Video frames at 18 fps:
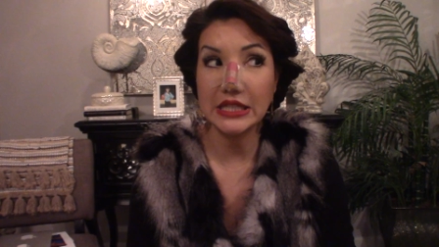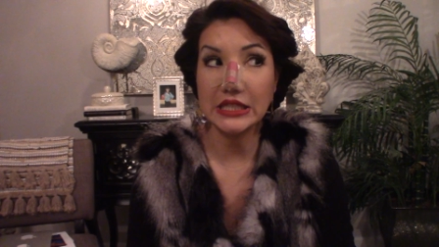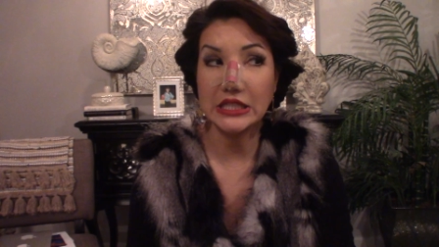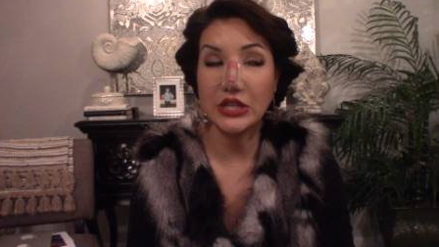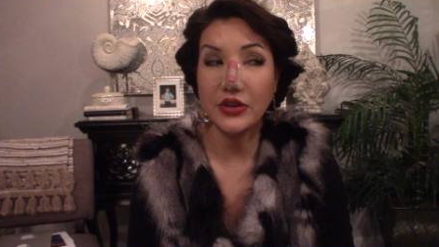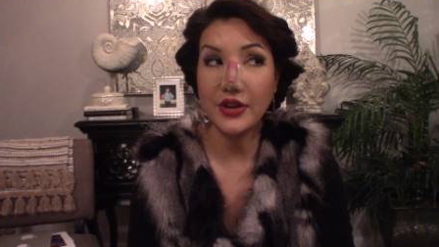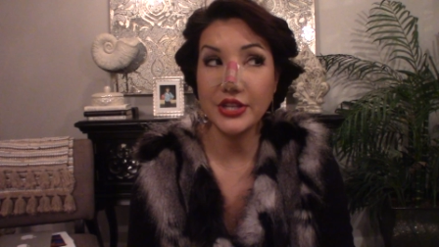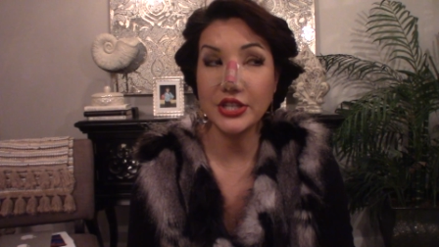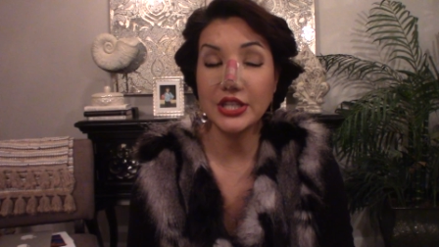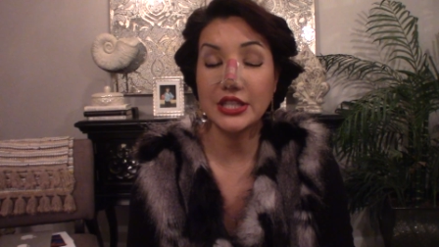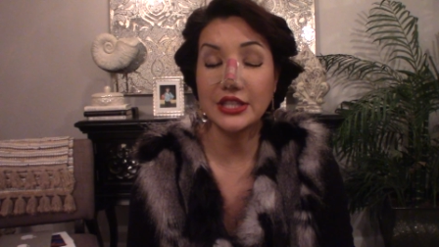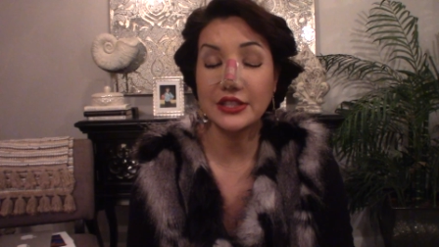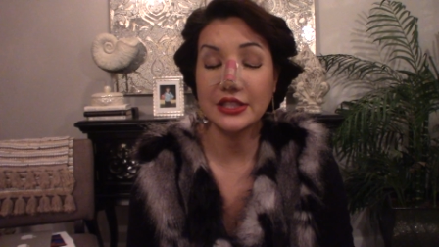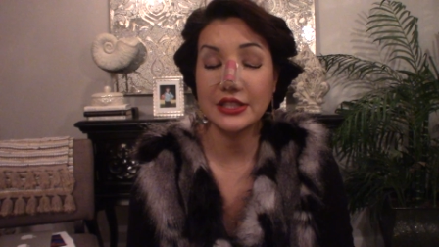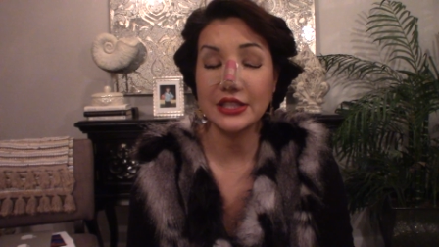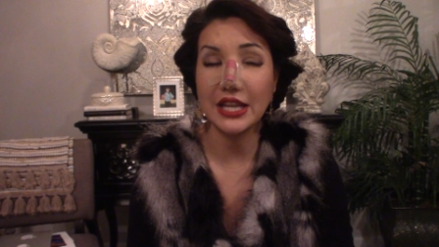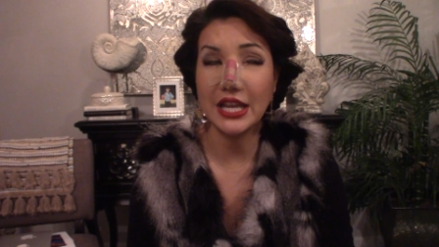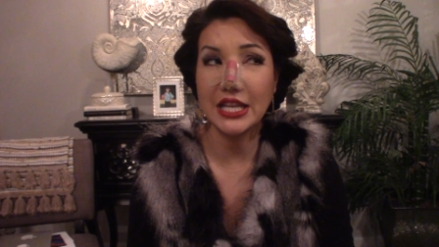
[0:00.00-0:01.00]
no, I
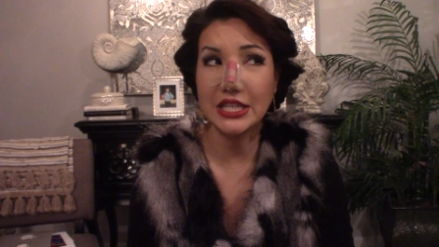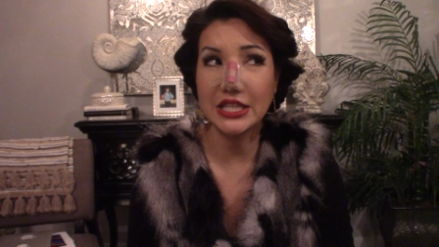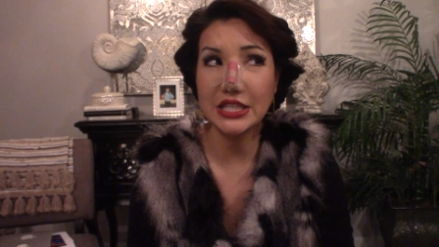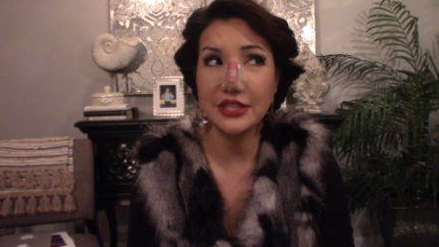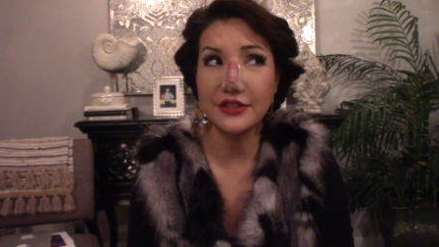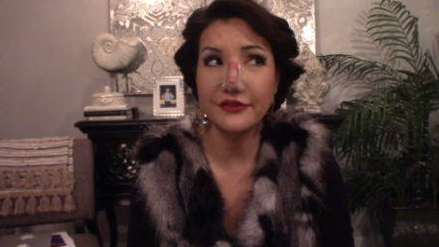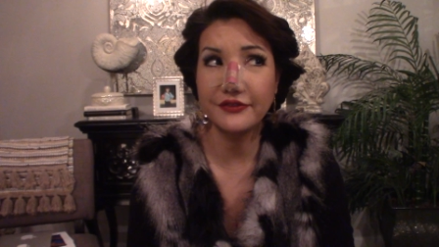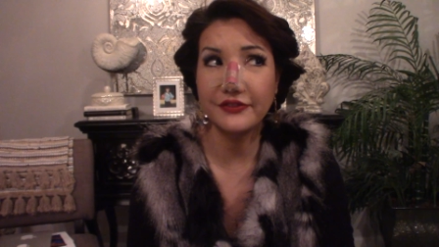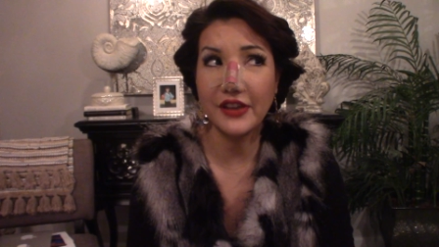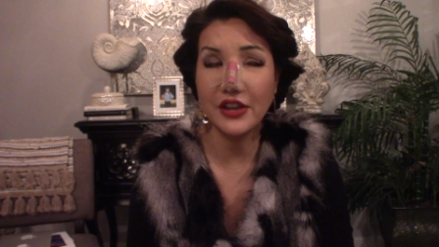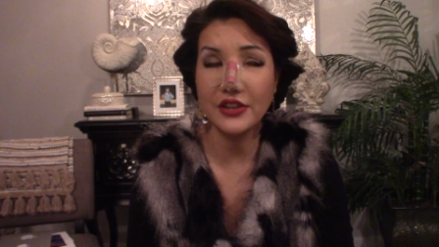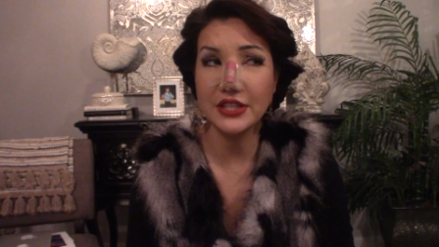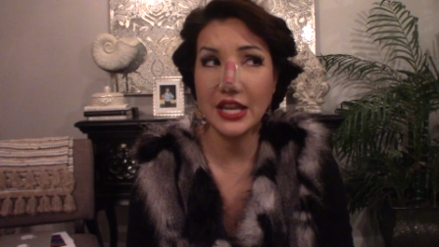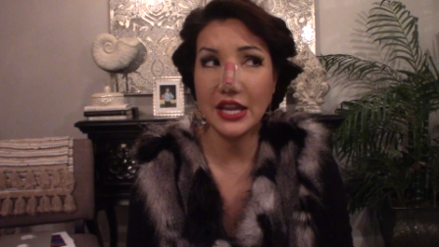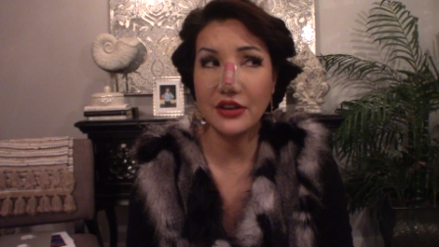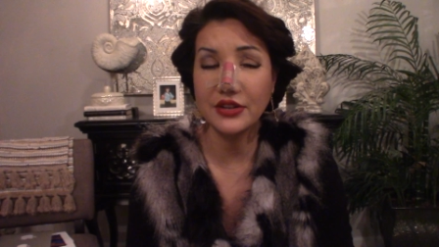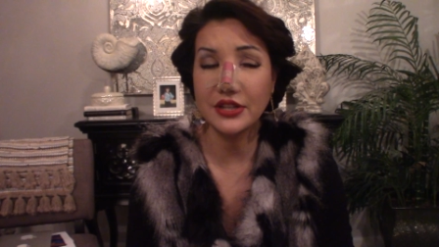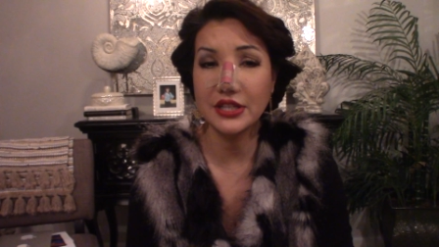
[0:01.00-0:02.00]
just fell
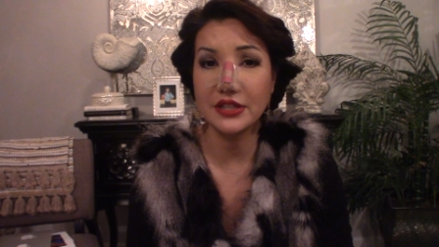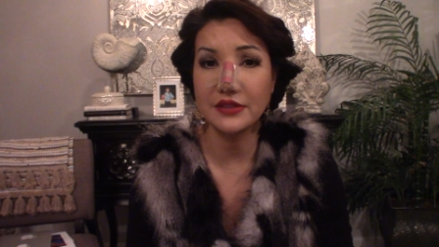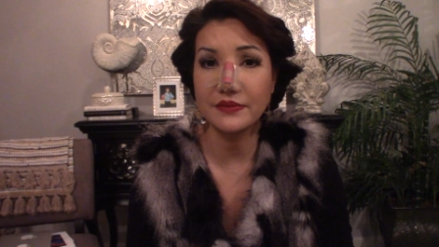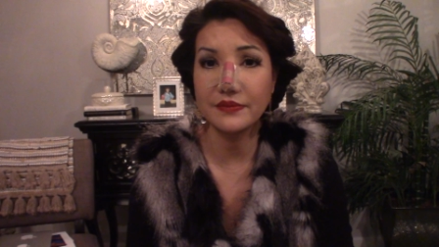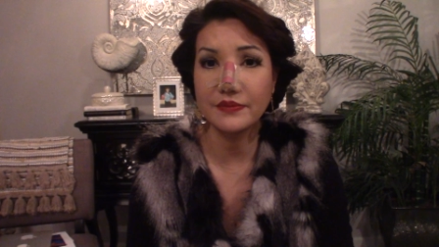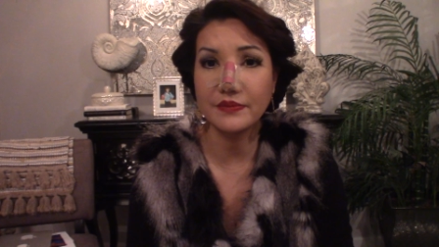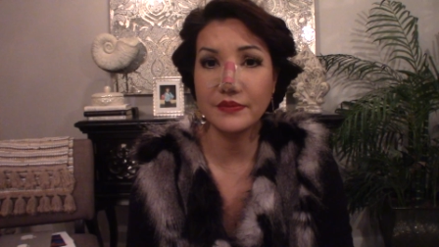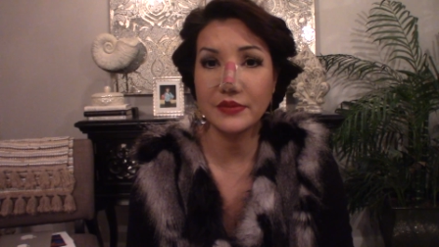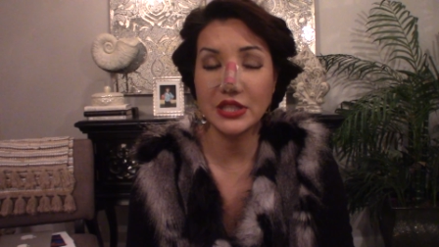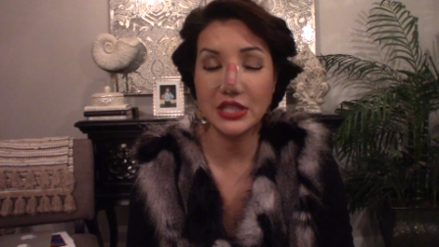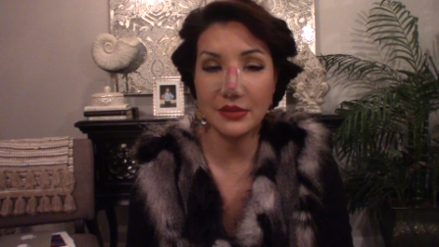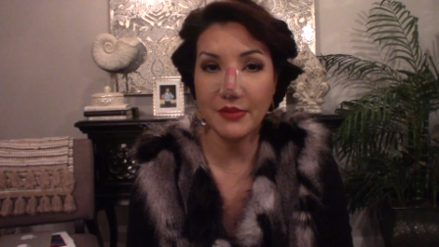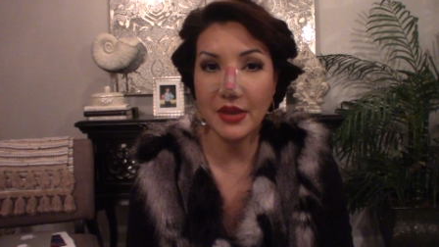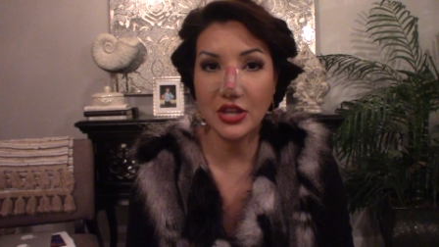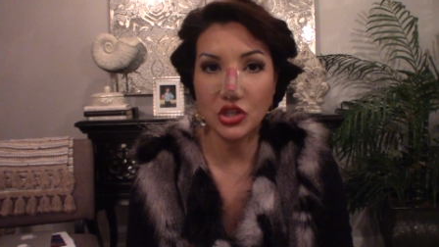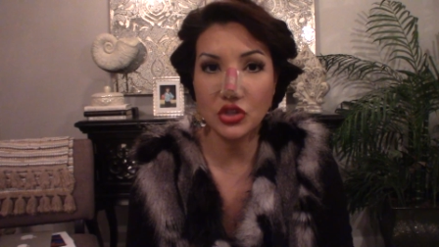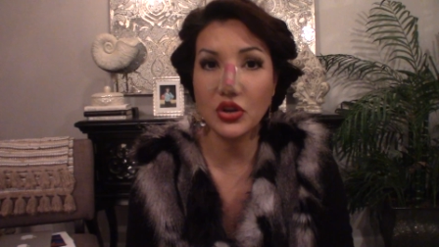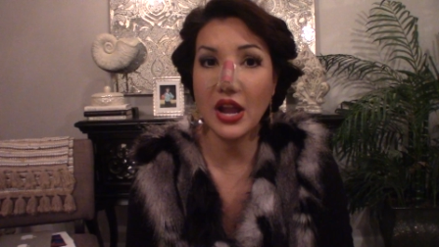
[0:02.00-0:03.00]
down a
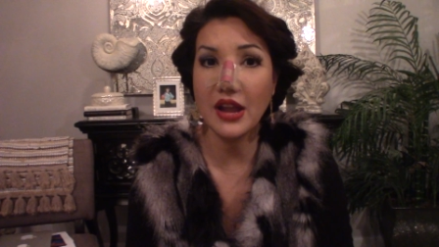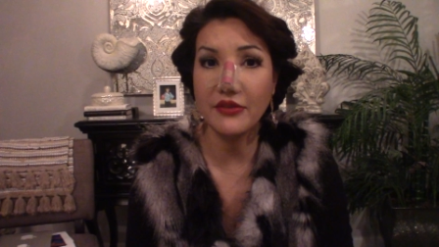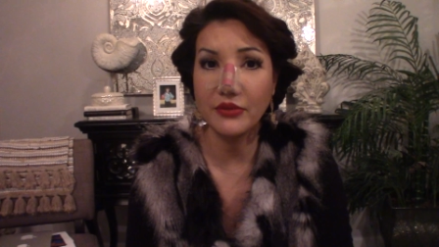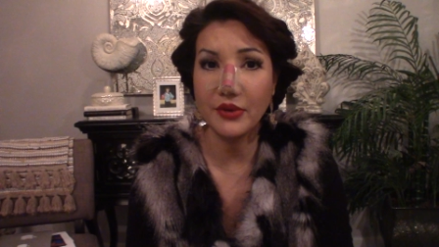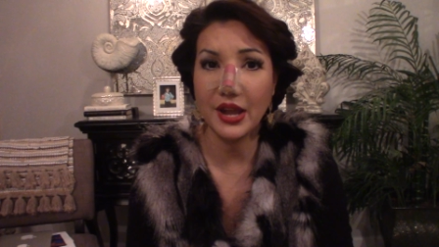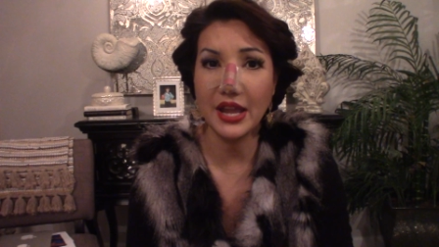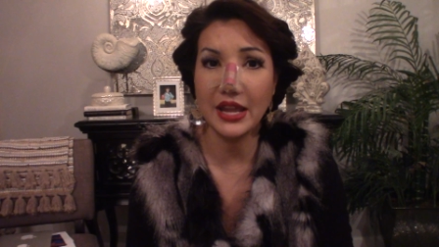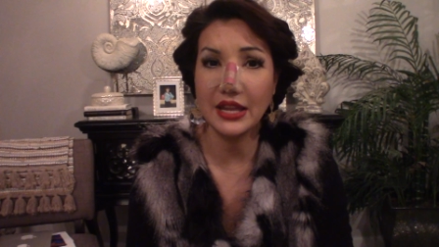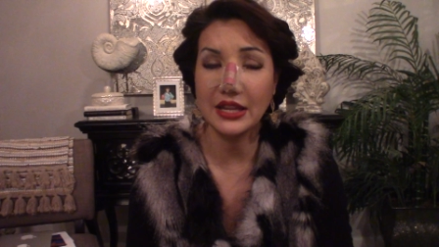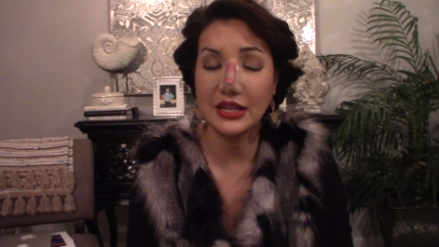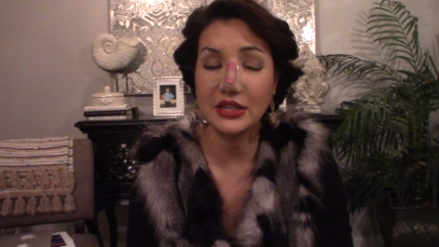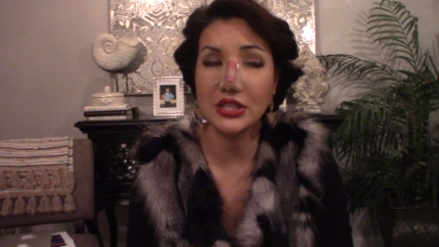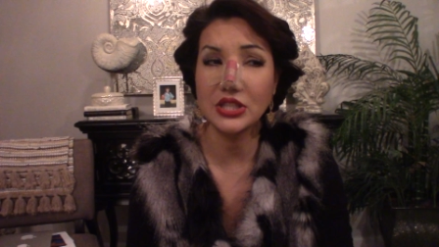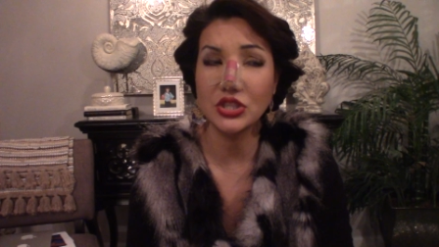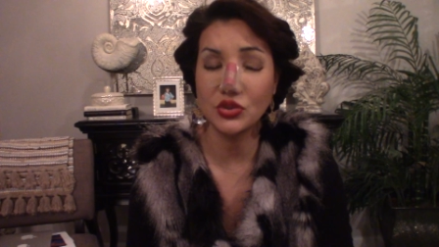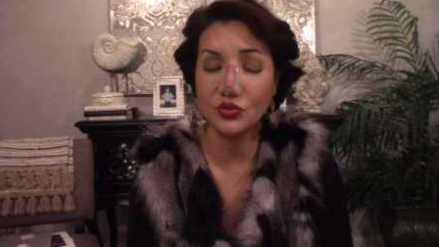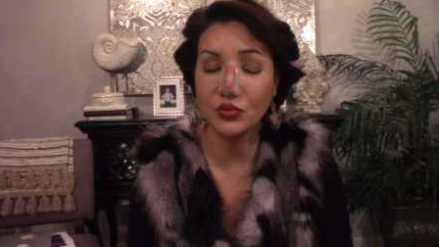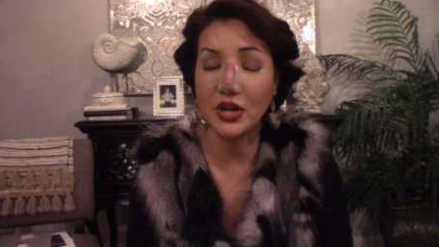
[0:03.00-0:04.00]
cement driveway
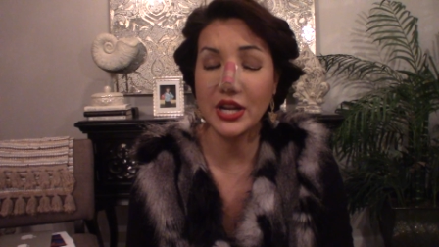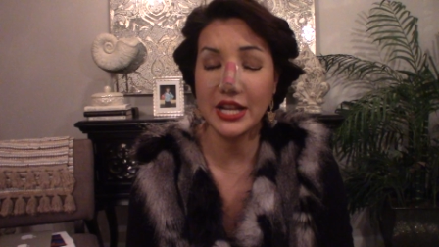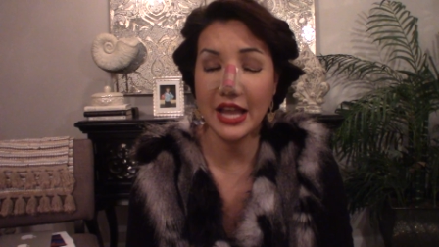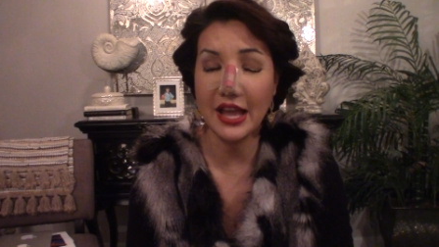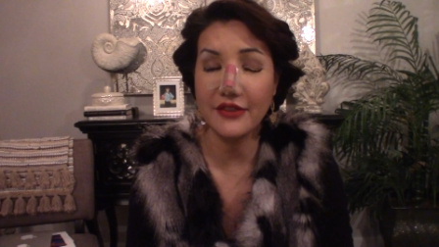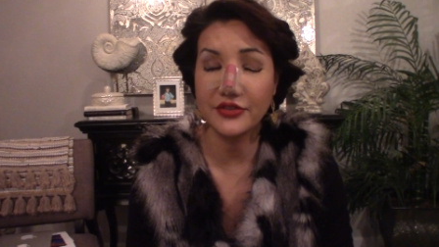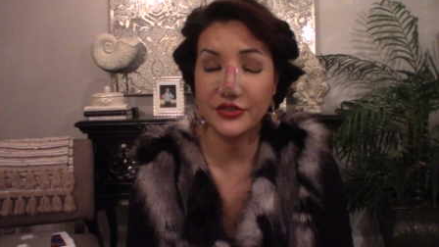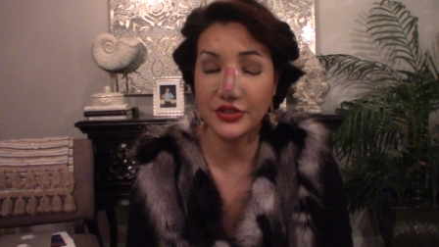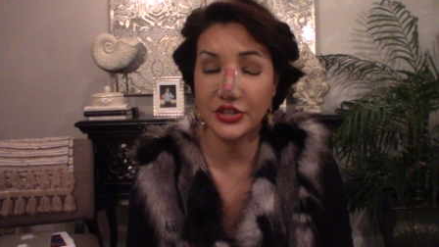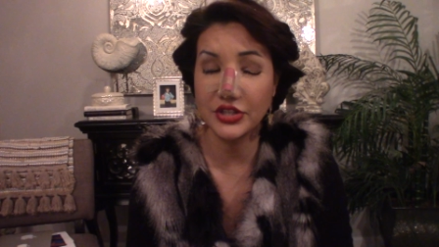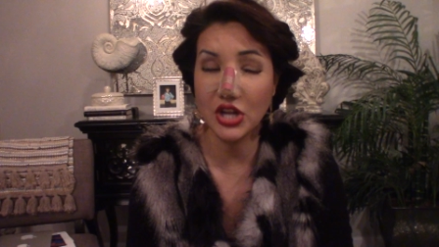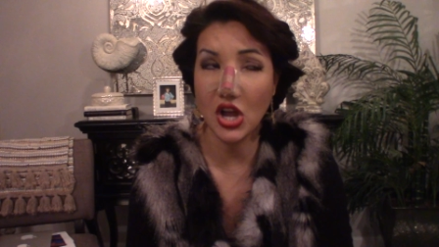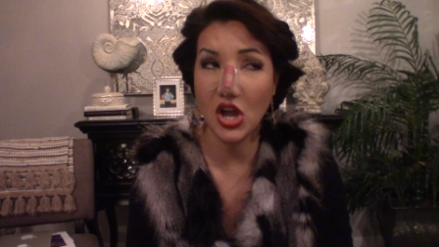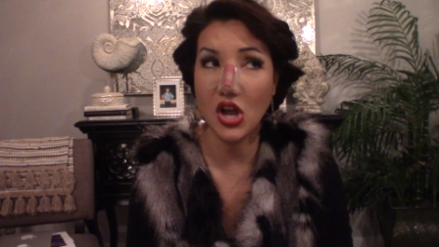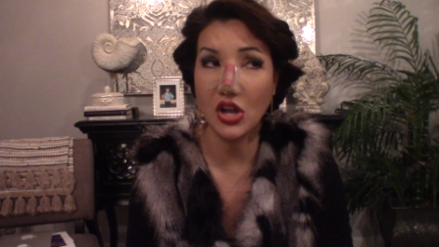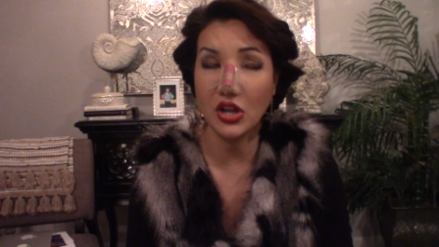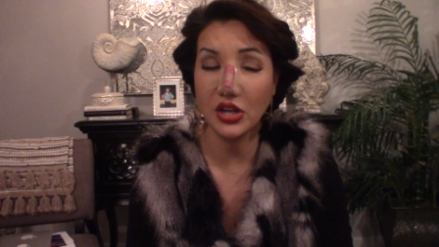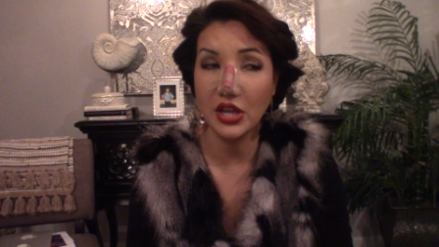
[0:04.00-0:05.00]
running after the
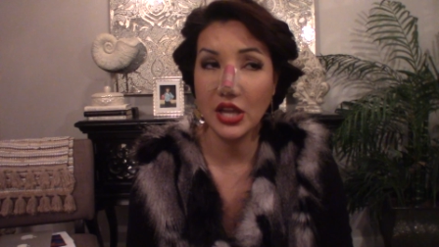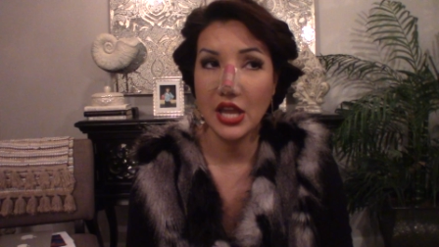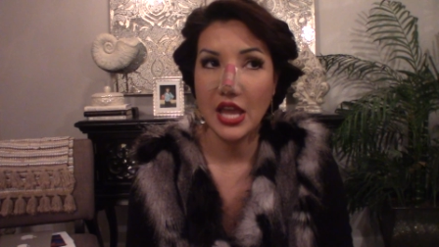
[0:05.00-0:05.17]
dog.